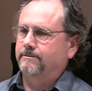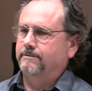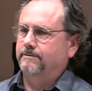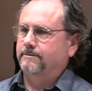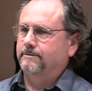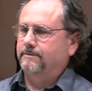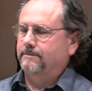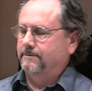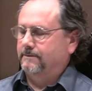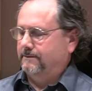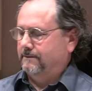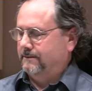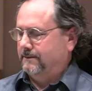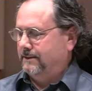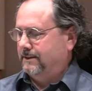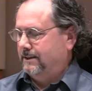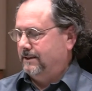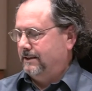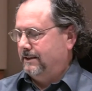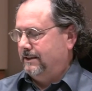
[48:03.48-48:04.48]

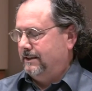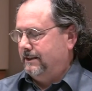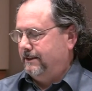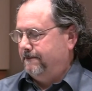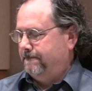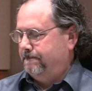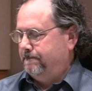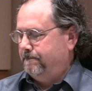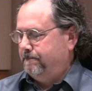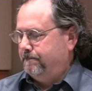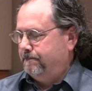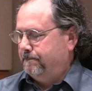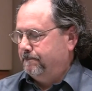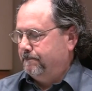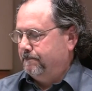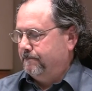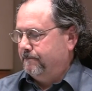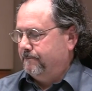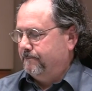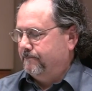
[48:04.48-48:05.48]

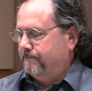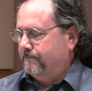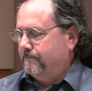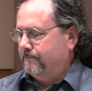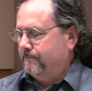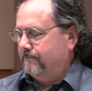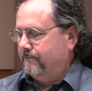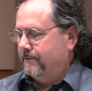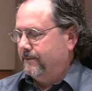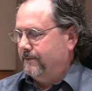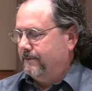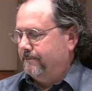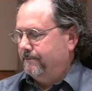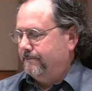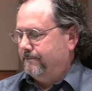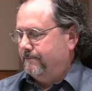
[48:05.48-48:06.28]
(no one is talking)